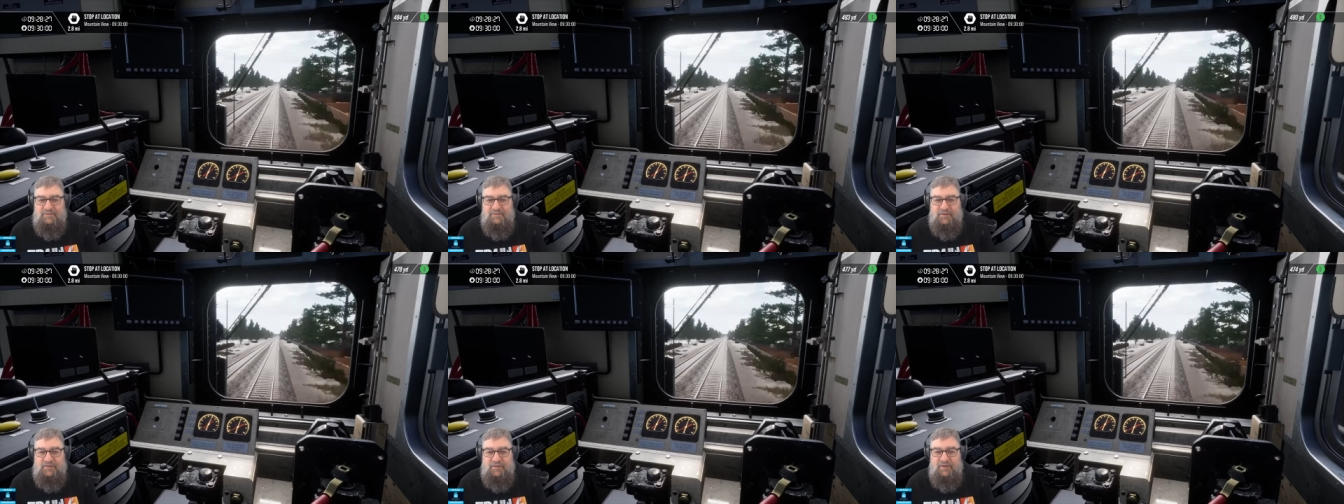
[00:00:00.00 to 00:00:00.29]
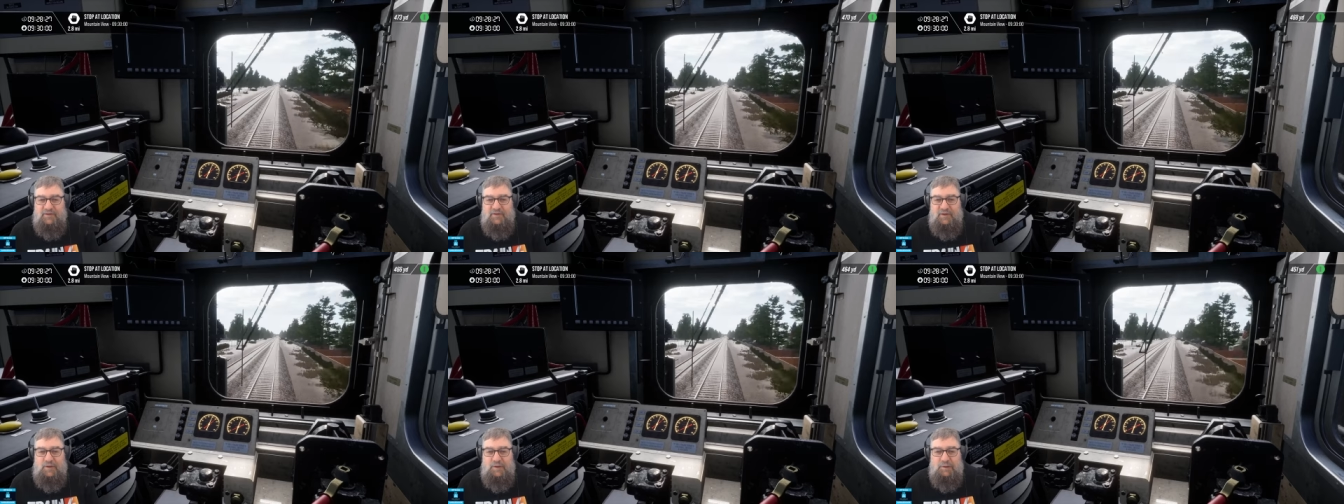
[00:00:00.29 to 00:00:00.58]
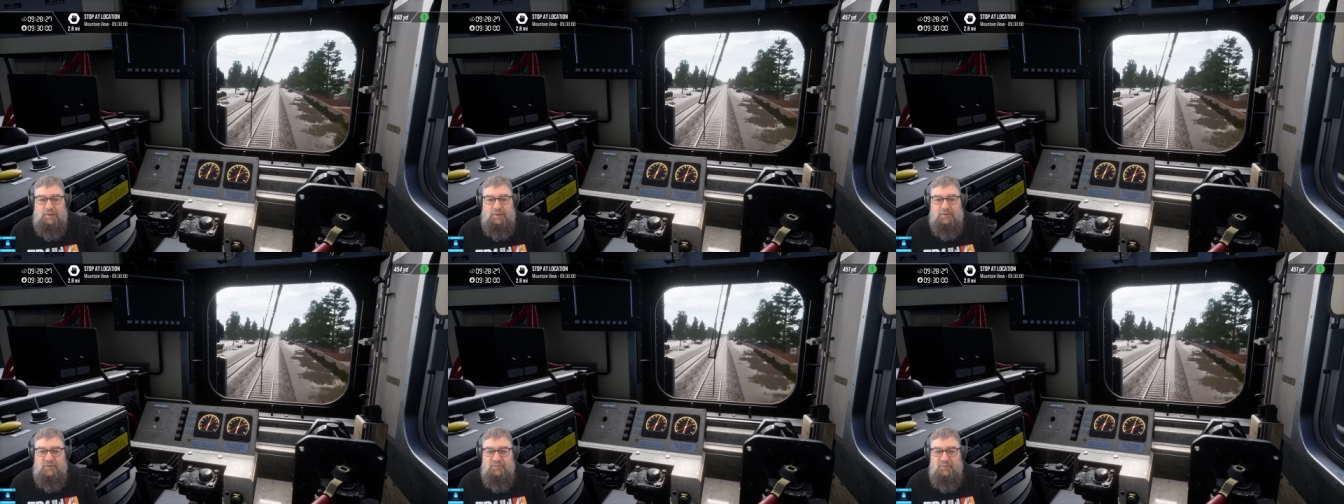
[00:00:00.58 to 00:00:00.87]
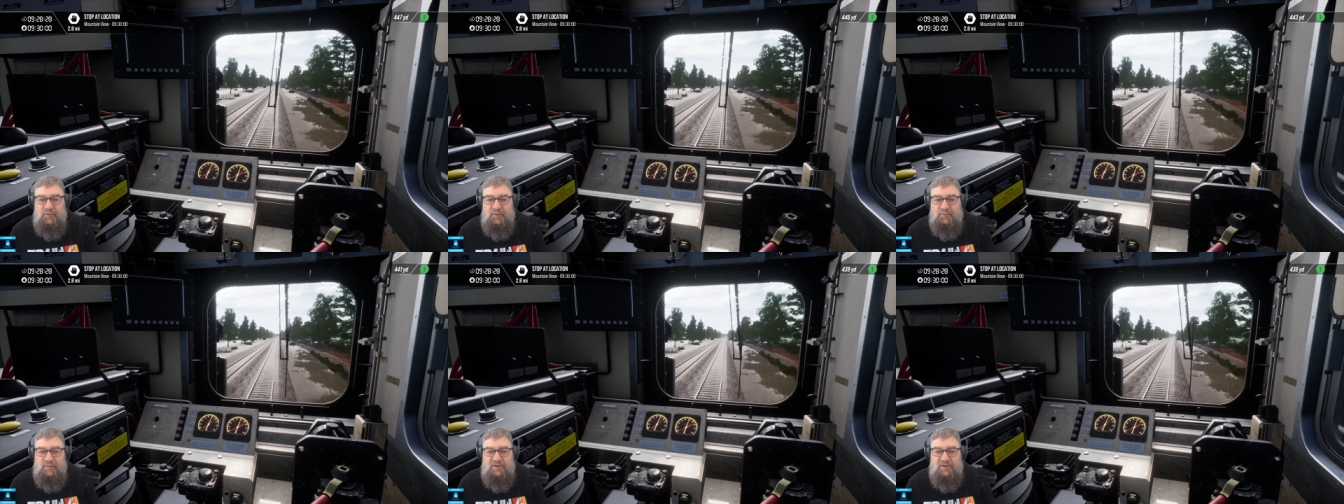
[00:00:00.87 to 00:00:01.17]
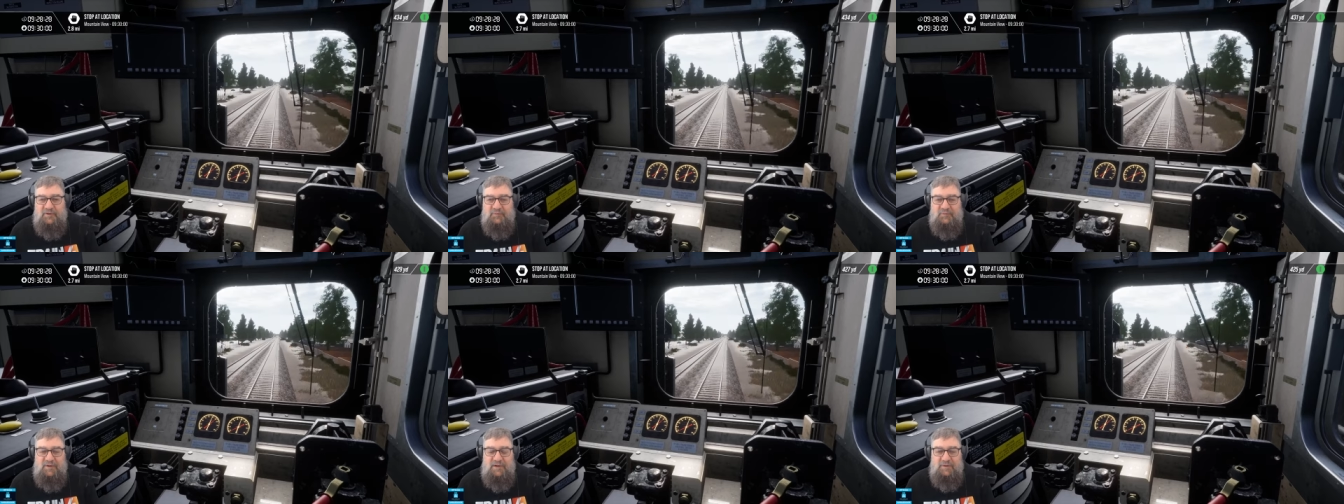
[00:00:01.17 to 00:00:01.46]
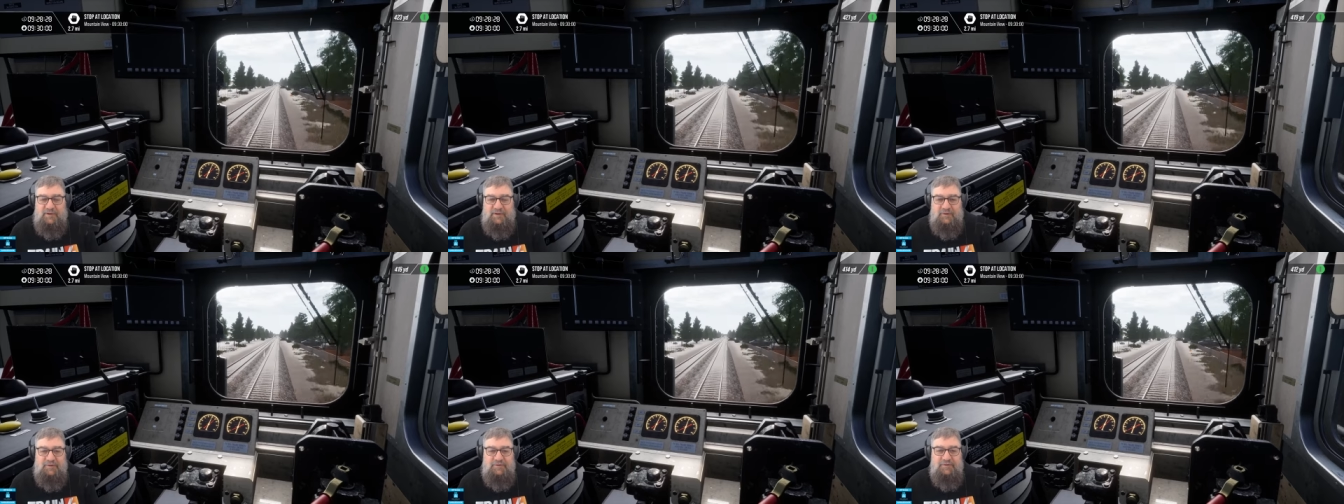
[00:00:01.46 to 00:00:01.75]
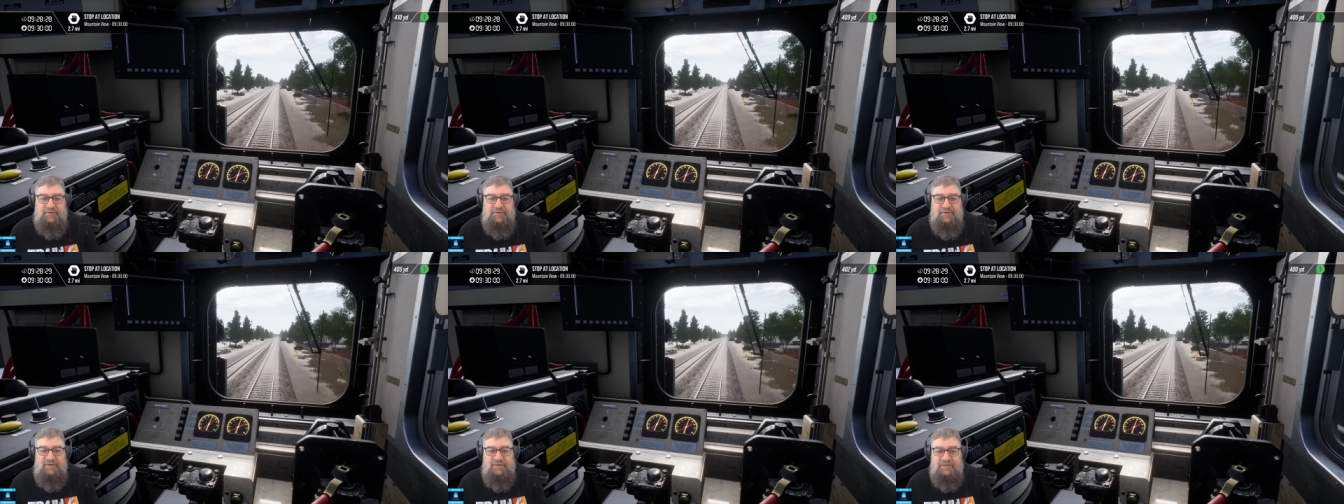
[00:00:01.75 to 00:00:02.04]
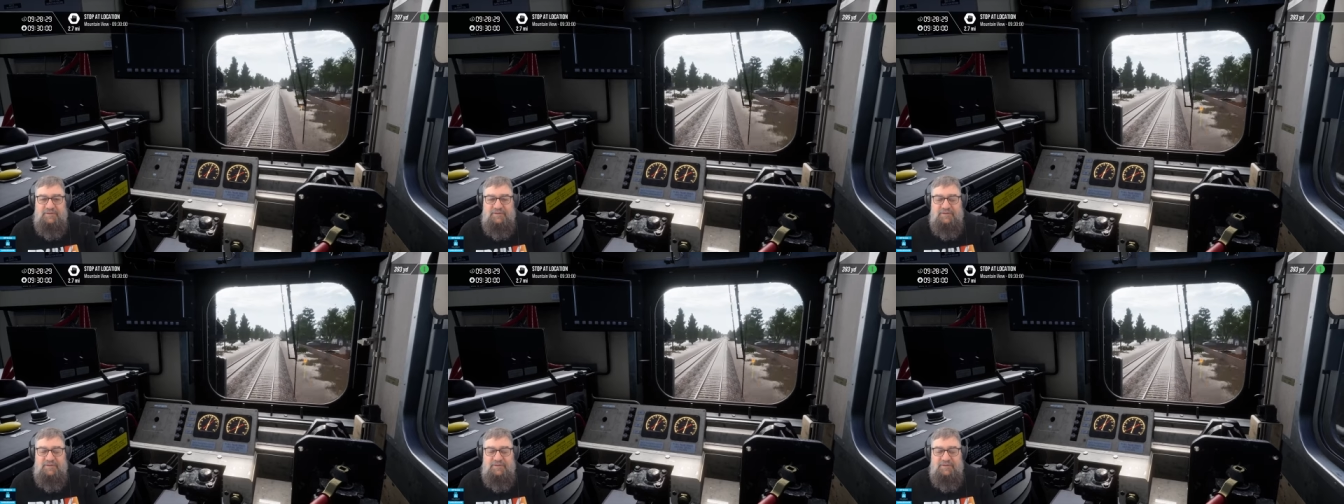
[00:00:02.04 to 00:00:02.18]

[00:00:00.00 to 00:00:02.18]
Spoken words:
So there's a lot of momentum going on,